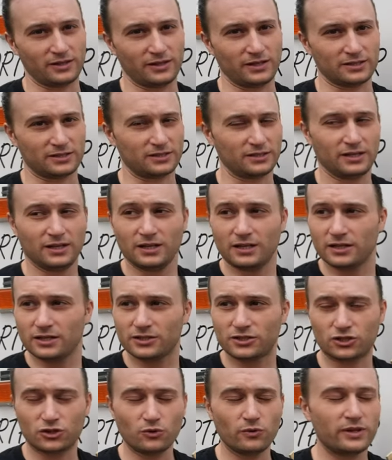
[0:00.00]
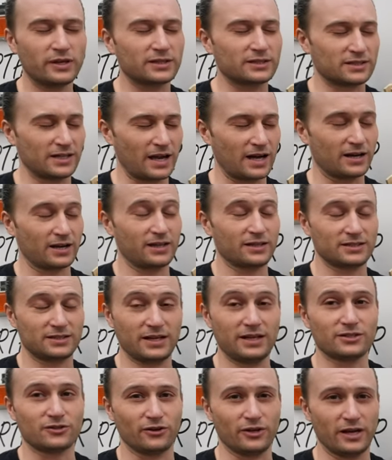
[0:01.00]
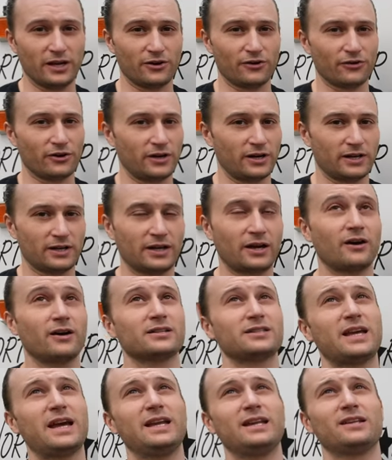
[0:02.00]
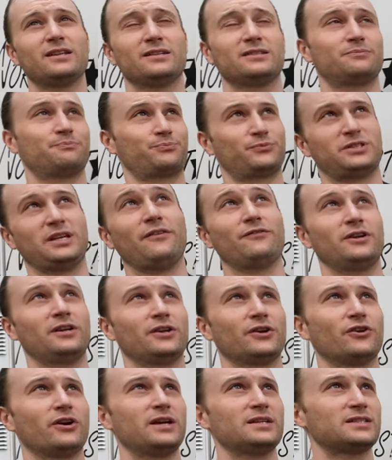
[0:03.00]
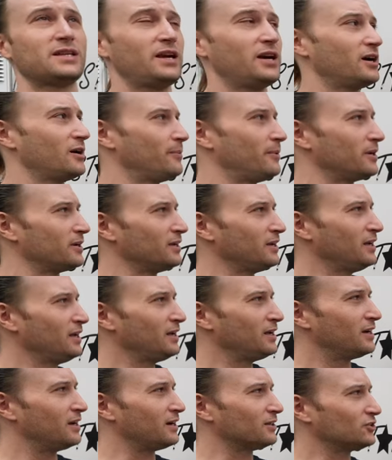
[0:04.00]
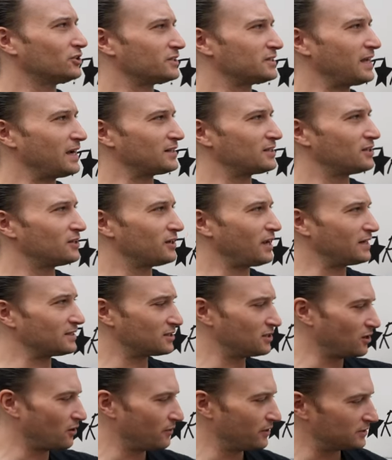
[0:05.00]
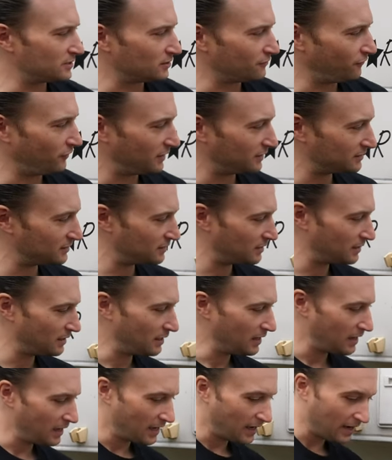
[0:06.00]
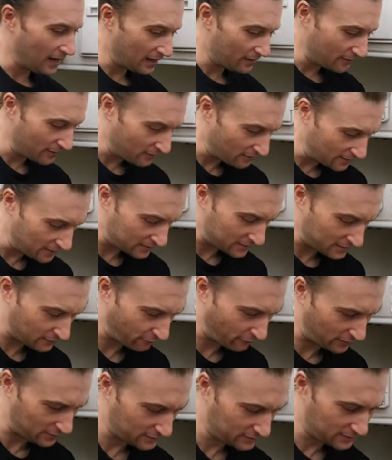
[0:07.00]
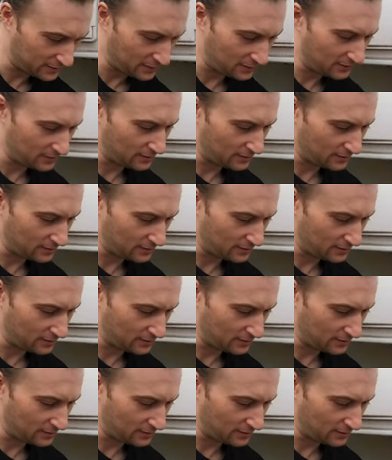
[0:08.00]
than this soothing sound of this diesel heater running. Now it's 80 to 70 degrees here, but uh, it's just nice to, nice to know this is fixed and that this is fixed.